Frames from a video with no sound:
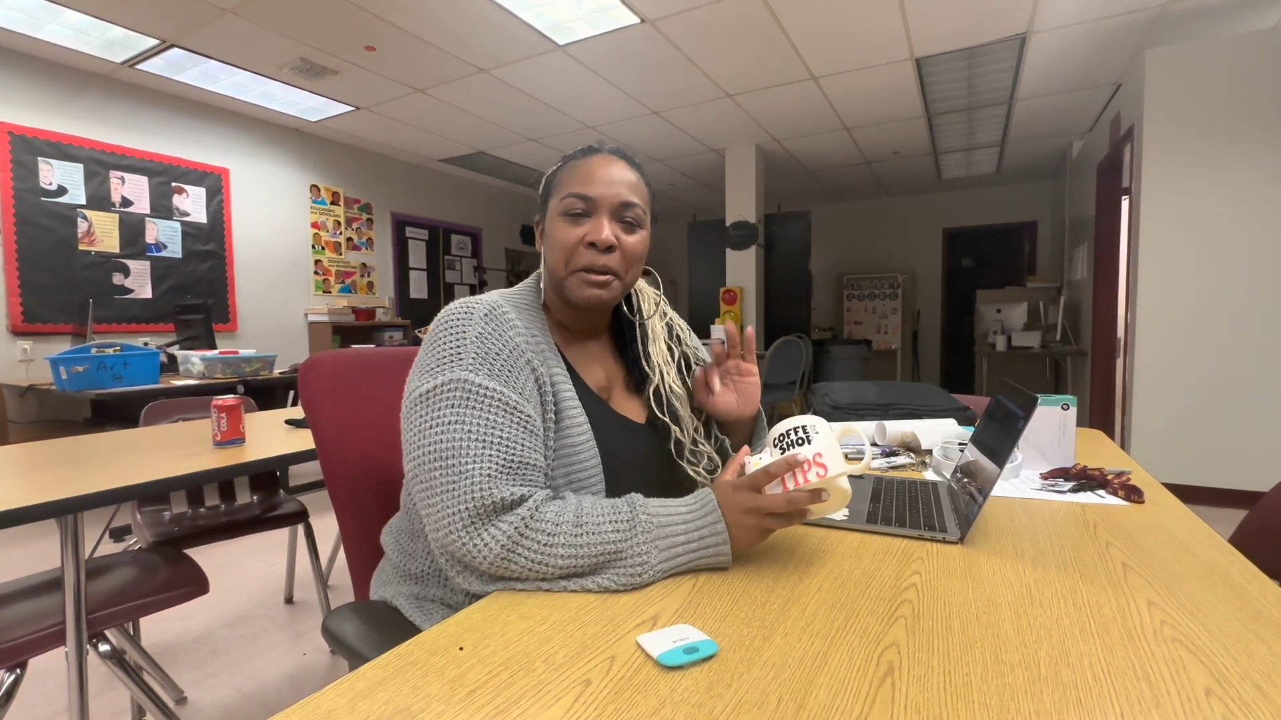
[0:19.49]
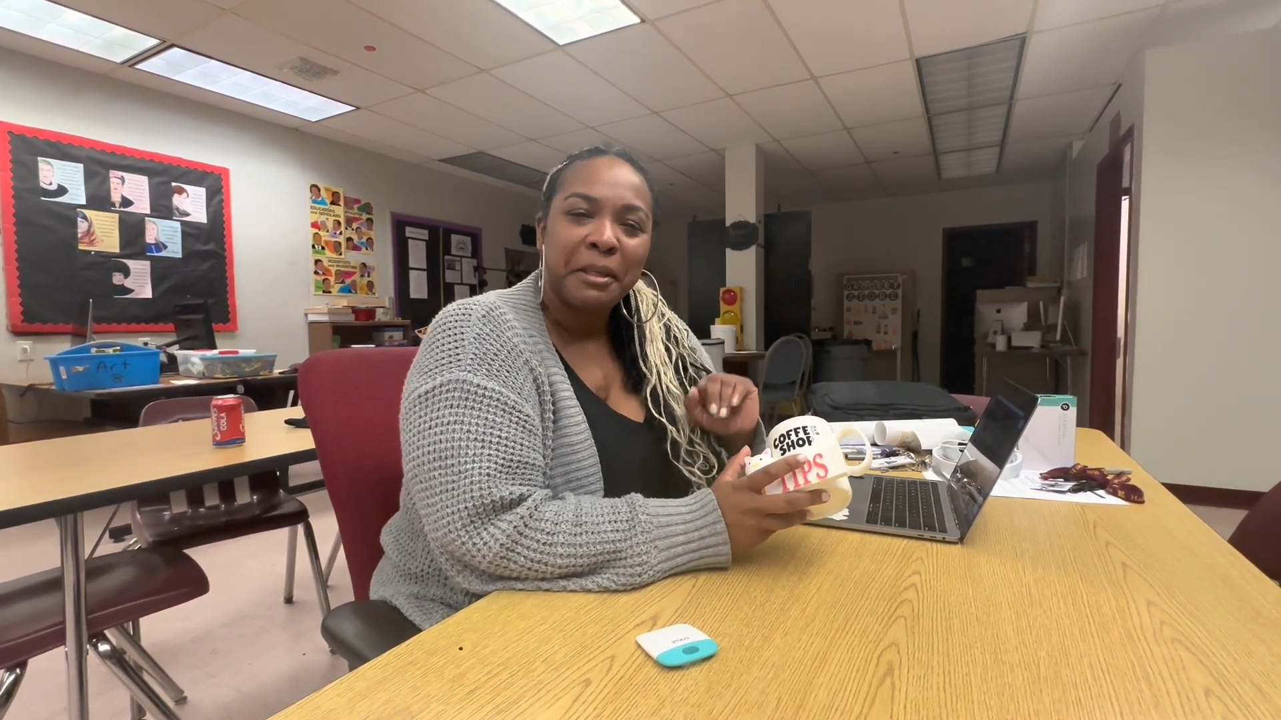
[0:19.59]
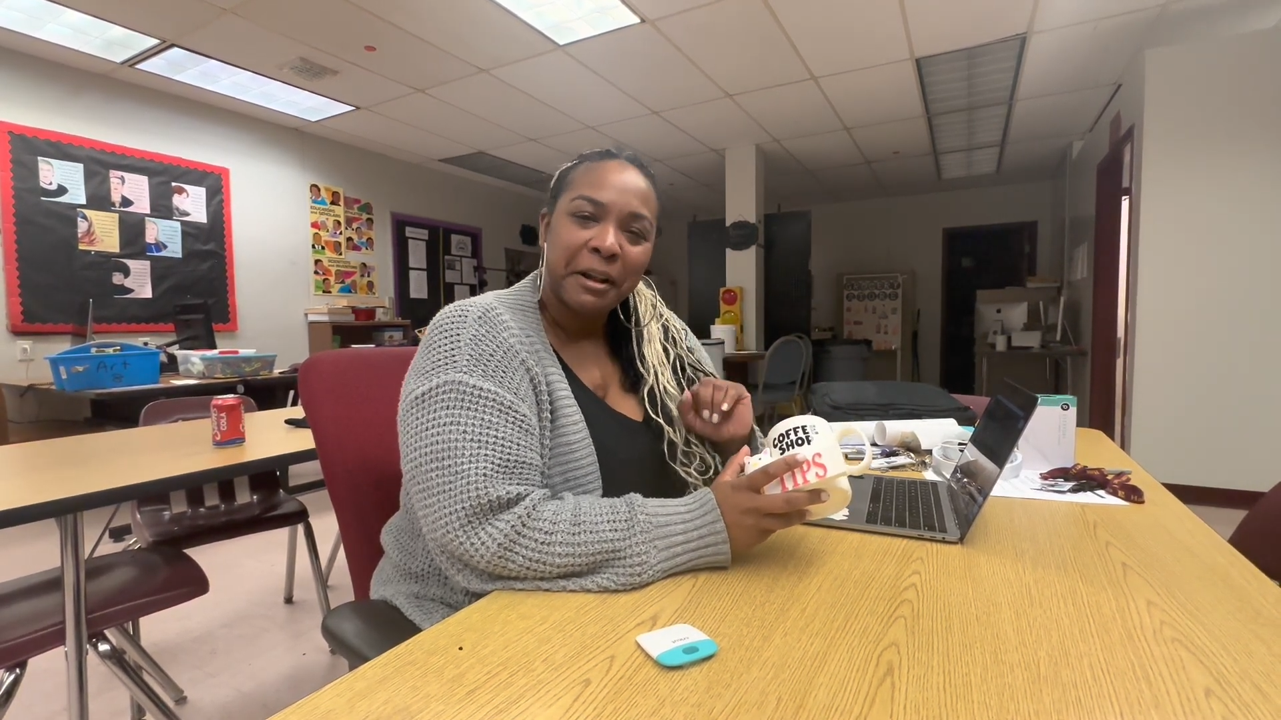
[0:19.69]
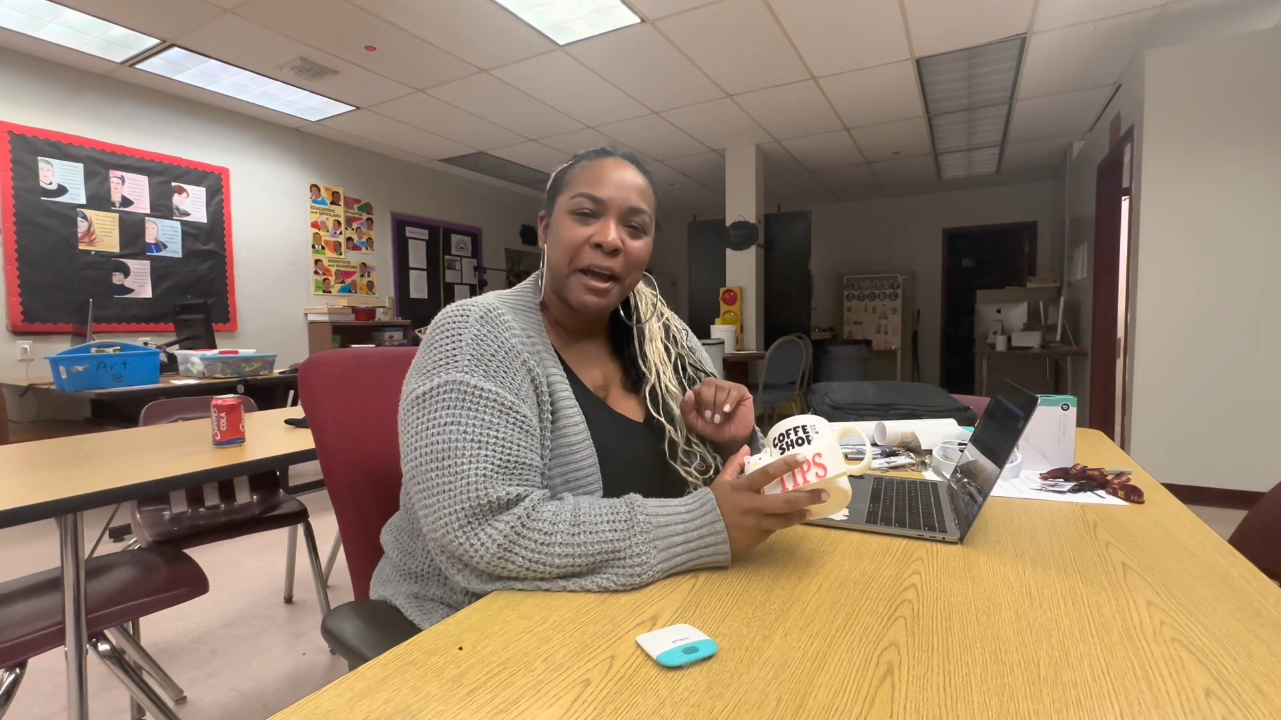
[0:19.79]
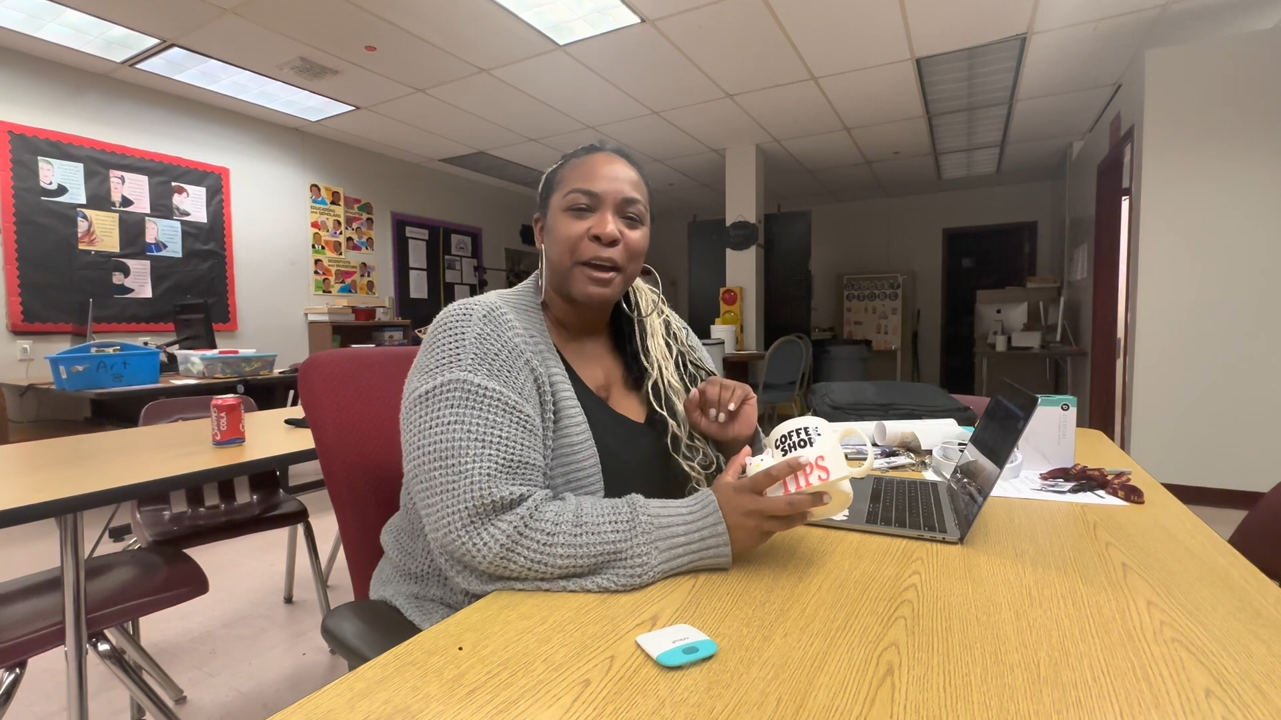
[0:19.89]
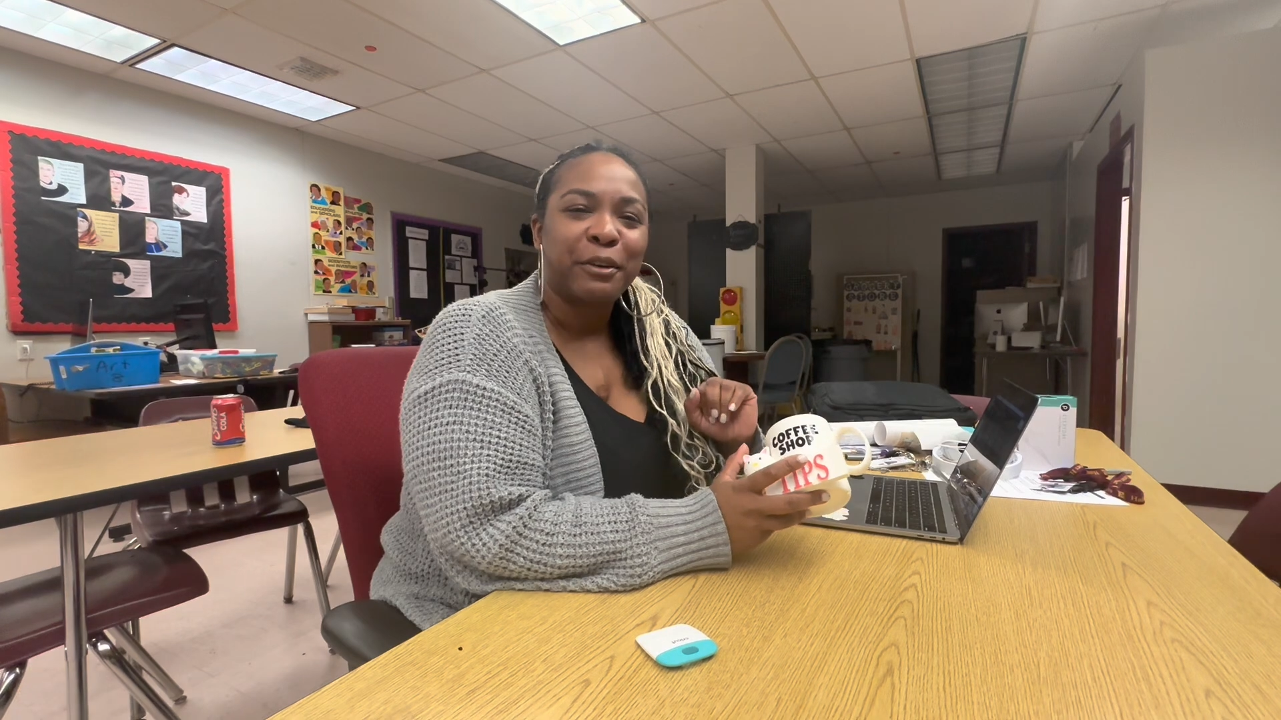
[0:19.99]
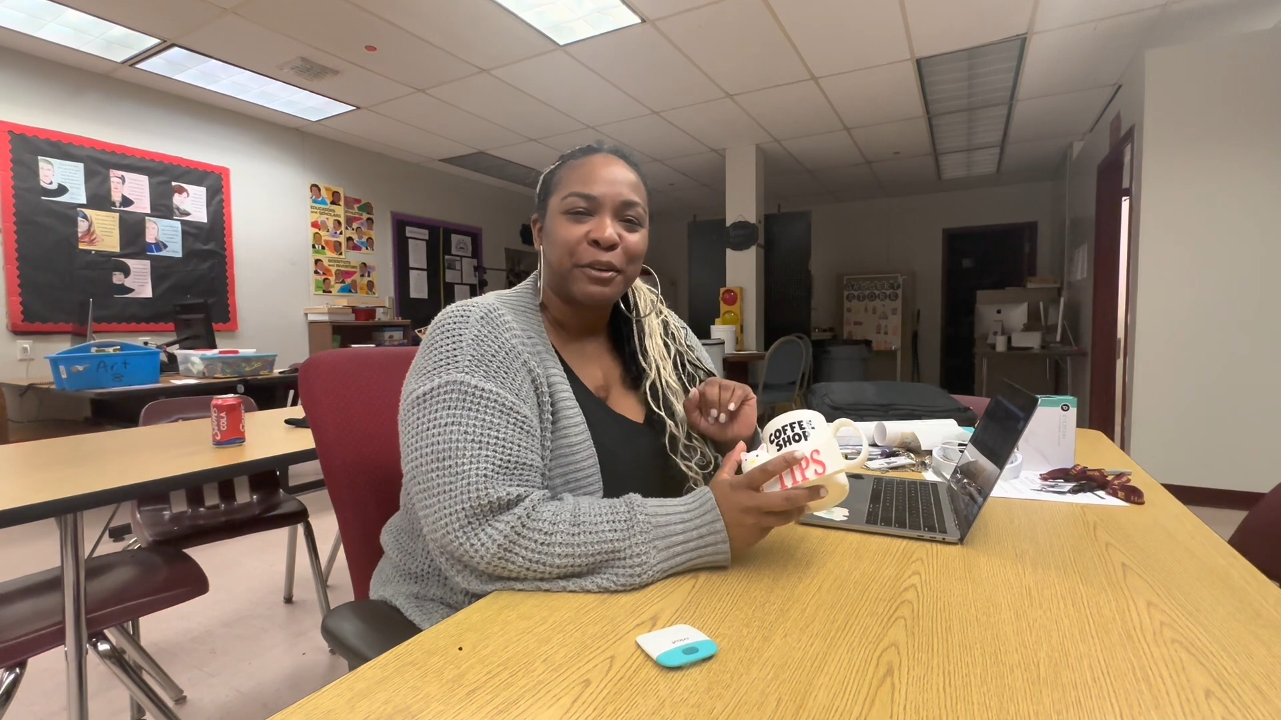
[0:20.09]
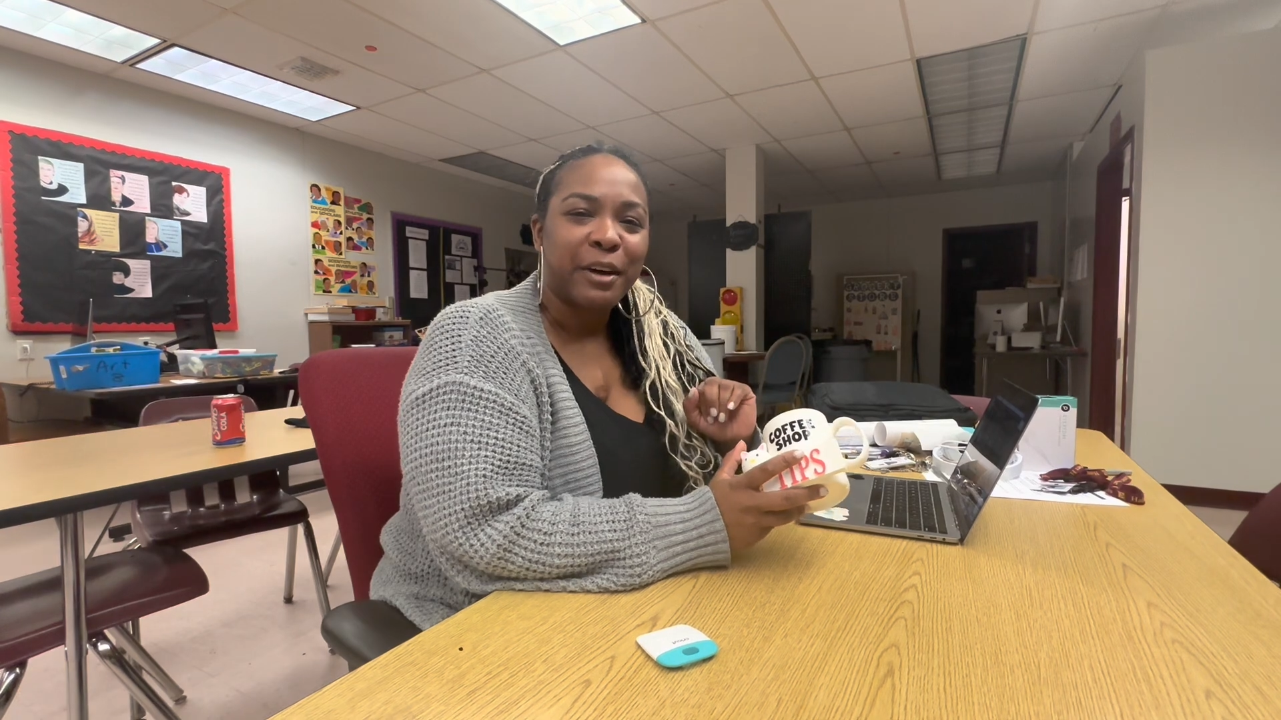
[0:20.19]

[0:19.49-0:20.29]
that I don't